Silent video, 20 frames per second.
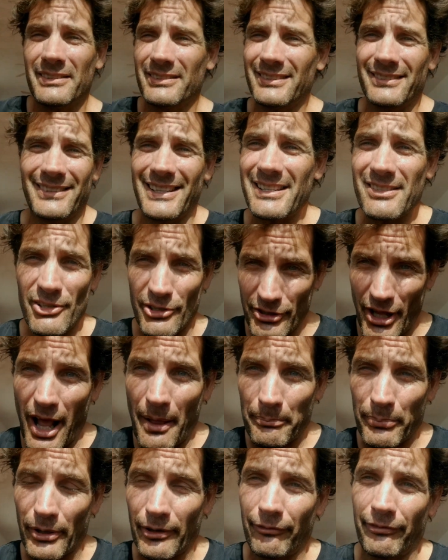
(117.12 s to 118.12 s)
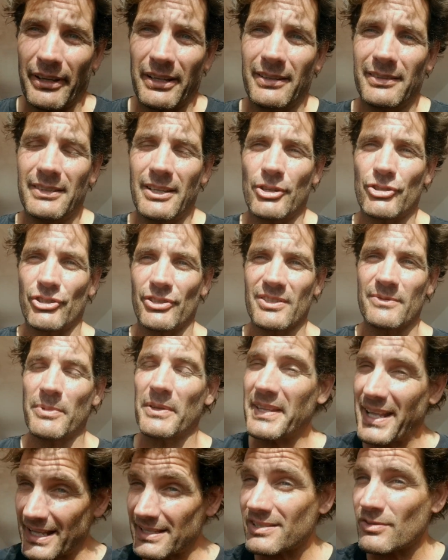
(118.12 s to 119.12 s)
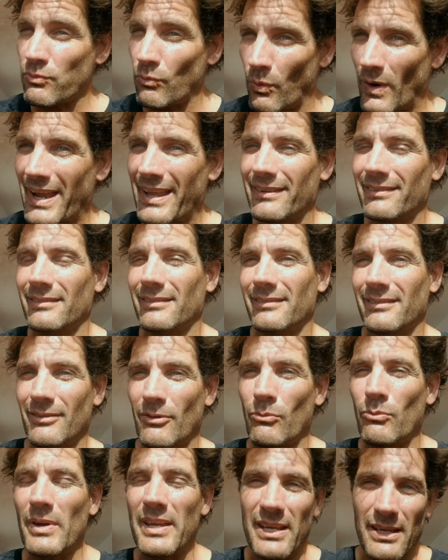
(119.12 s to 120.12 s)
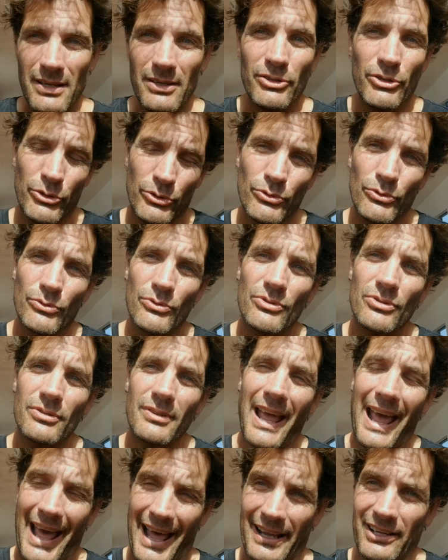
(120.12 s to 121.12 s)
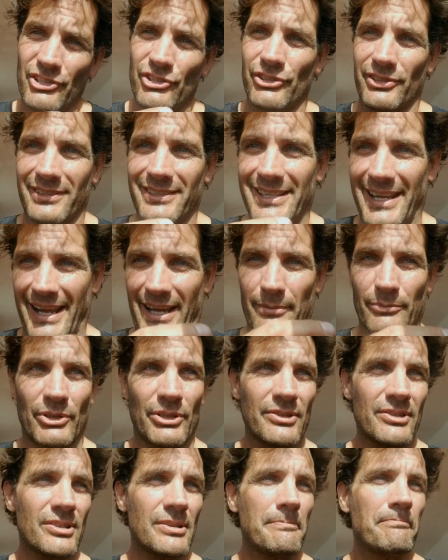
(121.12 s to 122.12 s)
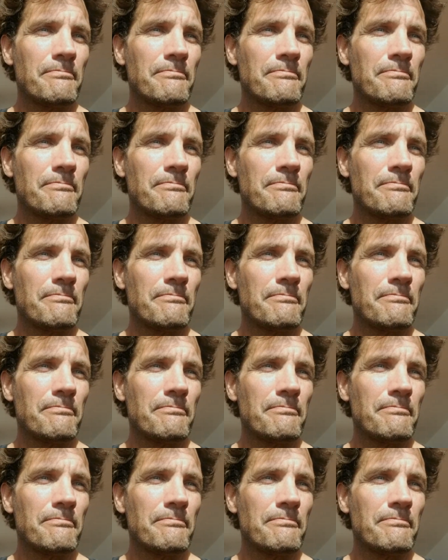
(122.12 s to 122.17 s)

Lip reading: these are not perfect conditions, but that's when we use action cameras.